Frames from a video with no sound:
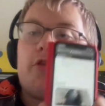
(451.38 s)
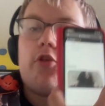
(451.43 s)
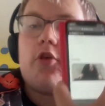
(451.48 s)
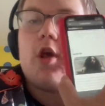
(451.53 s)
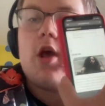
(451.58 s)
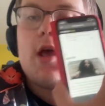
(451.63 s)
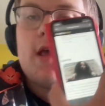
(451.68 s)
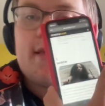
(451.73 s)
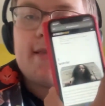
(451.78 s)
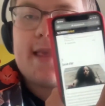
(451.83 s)

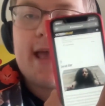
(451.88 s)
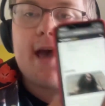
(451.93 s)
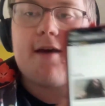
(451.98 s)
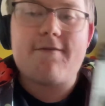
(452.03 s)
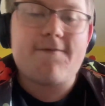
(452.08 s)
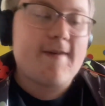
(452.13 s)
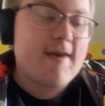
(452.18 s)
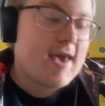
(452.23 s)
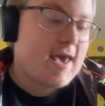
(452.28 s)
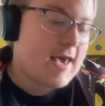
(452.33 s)
Sarah
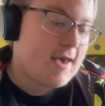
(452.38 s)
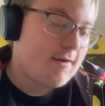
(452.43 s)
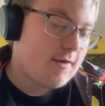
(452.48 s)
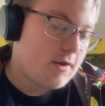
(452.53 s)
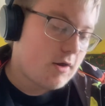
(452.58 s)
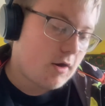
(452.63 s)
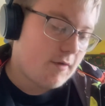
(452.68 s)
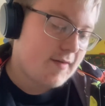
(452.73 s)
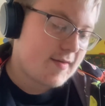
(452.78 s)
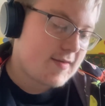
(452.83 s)
Fear,
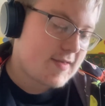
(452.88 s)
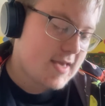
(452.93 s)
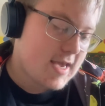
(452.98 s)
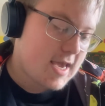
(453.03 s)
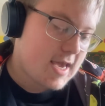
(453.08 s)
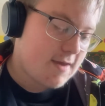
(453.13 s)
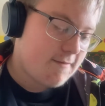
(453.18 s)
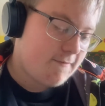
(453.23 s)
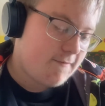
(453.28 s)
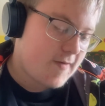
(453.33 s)
obviously,
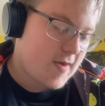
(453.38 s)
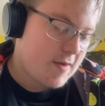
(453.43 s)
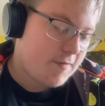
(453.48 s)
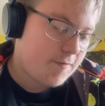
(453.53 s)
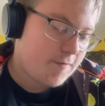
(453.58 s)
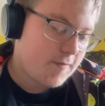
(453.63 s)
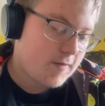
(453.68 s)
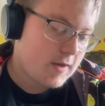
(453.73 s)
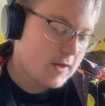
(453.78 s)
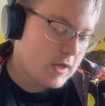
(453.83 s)
in
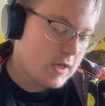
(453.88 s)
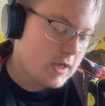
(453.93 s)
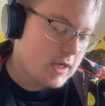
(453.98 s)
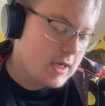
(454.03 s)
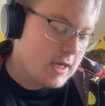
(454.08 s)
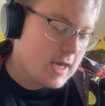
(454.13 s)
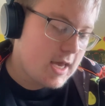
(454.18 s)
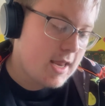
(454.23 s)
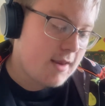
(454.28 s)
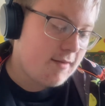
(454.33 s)
5th.
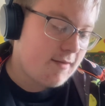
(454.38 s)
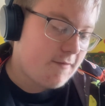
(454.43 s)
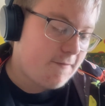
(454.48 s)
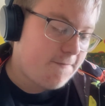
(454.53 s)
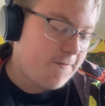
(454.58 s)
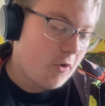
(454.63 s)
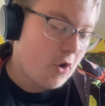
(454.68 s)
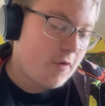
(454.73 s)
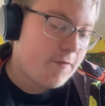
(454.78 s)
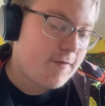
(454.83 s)
In
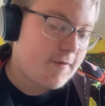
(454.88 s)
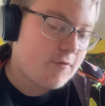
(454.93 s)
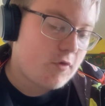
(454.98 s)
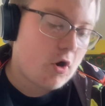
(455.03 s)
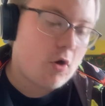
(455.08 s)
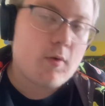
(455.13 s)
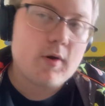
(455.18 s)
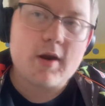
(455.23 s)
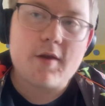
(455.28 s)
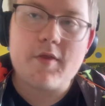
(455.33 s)
4th we've
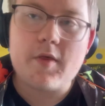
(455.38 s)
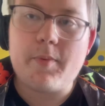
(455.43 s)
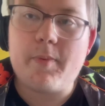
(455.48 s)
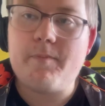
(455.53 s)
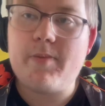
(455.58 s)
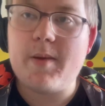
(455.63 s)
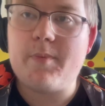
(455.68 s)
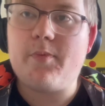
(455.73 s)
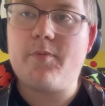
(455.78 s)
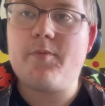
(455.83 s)
got one of the
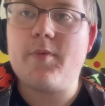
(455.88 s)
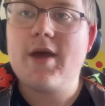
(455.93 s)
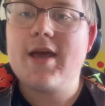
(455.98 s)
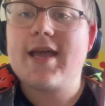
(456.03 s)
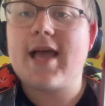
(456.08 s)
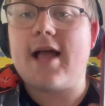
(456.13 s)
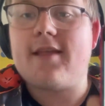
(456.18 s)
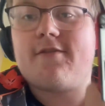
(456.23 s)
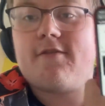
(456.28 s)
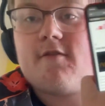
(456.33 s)
people
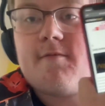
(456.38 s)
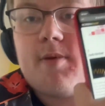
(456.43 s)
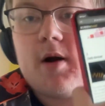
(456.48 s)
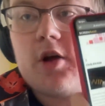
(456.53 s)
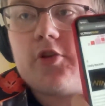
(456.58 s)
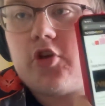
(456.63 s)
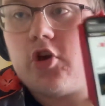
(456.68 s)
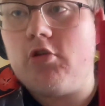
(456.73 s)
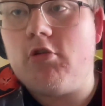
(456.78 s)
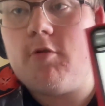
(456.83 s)
that's from
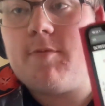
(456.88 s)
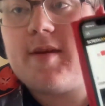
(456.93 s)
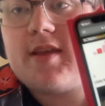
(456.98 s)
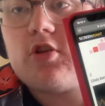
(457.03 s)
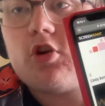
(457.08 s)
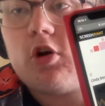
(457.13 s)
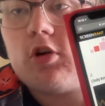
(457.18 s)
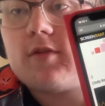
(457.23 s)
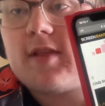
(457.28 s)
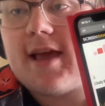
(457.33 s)
part 2 will be
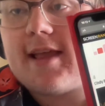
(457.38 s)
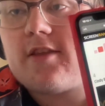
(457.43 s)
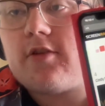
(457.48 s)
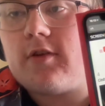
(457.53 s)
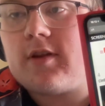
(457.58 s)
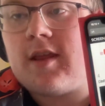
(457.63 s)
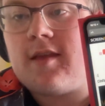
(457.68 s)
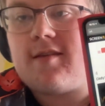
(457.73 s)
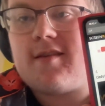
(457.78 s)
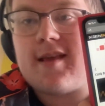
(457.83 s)
talked later
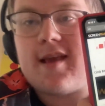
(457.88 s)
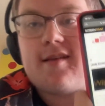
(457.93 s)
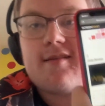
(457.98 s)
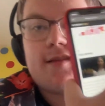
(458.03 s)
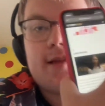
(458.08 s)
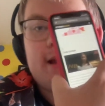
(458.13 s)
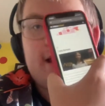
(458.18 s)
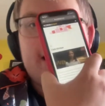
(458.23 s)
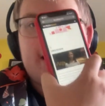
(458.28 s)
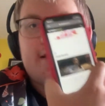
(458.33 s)
on in this,
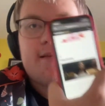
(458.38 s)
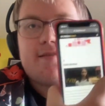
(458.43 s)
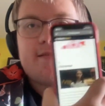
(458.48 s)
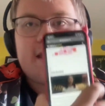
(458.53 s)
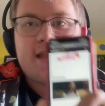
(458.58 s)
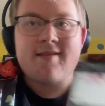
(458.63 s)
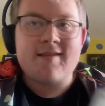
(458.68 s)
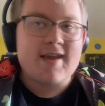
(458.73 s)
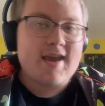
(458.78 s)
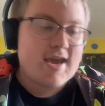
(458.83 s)

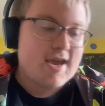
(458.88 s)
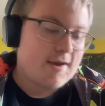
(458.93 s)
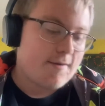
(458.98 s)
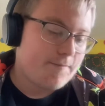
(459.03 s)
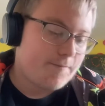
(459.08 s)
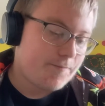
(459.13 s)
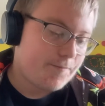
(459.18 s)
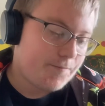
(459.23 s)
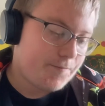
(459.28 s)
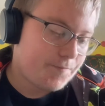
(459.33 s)
Cindy.
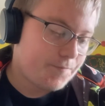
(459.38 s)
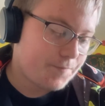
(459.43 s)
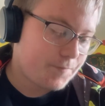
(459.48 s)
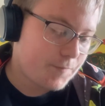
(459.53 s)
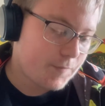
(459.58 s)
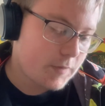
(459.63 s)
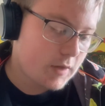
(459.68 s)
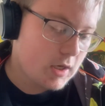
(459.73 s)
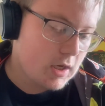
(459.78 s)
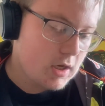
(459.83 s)

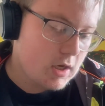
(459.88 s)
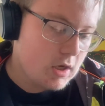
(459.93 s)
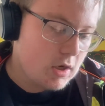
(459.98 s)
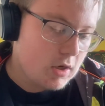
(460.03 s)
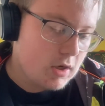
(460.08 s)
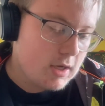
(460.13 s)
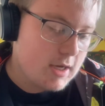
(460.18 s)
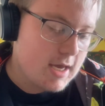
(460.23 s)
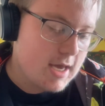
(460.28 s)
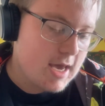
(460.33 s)

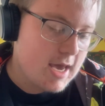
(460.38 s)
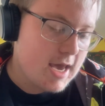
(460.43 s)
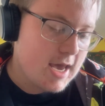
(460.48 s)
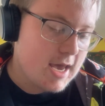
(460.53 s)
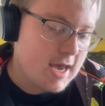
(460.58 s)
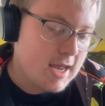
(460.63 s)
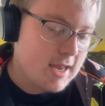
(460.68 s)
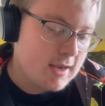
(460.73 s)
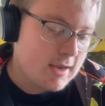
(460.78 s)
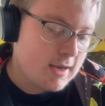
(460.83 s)

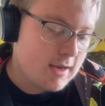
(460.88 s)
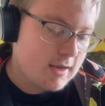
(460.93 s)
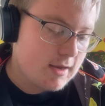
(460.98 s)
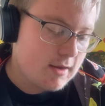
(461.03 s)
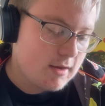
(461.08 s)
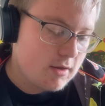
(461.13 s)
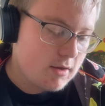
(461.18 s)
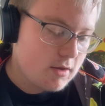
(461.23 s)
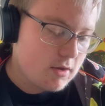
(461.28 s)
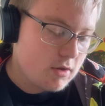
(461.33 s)
In
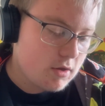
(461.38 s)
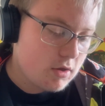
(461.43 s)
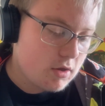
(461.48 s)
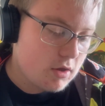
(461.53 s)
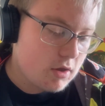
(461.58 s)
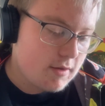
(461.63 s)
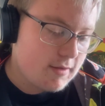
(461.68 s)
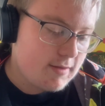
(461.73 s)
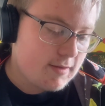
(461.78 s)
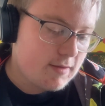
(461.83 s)

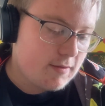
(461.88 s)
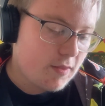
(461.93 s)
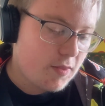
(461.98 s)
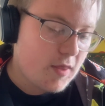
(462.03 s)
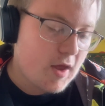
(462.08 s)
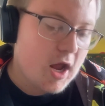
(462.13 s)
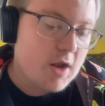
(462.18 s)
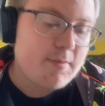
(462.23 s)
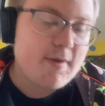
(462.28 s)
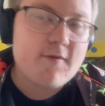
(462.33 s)

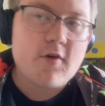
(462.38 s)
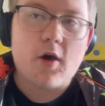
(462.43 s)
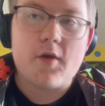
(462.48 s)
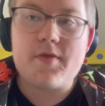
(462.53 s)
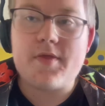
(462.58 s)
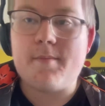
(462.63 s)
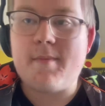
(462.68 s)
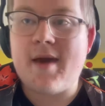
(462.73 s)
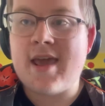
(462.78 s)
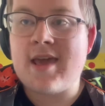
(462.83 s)
3rd we've
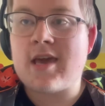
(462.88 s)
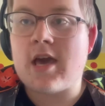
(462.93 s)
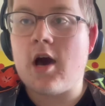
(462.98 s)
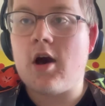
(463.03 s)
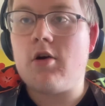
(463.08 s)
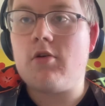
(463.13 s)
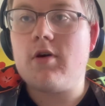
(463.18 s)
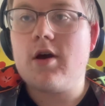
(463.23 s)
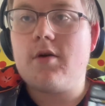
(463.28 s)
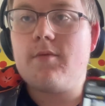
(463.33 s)
got the main
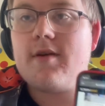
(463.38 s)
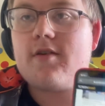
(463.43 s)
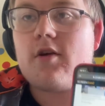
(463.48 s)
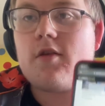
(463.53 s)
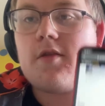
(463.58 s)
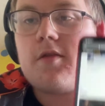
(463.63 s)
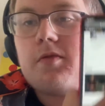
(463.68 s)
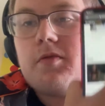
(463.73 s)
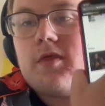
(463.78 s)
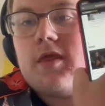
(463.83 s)
girl, we've got
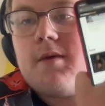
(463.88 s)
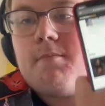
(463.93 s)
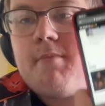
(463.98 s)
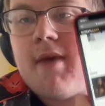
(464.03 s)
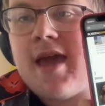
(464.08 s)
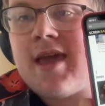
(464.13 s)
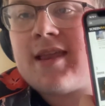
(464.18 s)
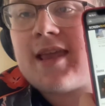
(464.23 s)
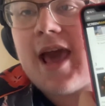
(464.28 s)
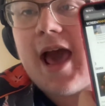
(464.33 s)
the
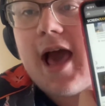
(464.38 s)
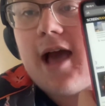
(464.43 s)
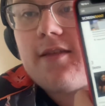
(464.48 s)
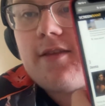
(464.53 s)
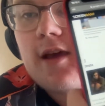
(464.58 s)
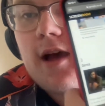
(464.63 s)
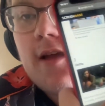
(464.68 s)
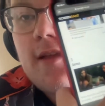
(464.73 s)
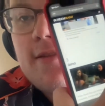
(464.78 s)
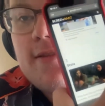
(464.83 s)
main
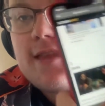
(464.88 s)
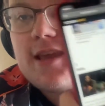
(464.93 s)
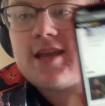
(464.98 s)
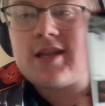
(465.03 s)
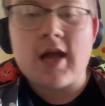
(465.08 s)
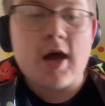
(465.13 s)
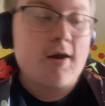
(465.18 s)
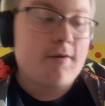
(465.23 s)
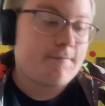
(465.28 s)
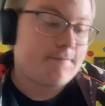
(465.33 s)
character,
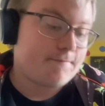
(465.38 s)
Dina.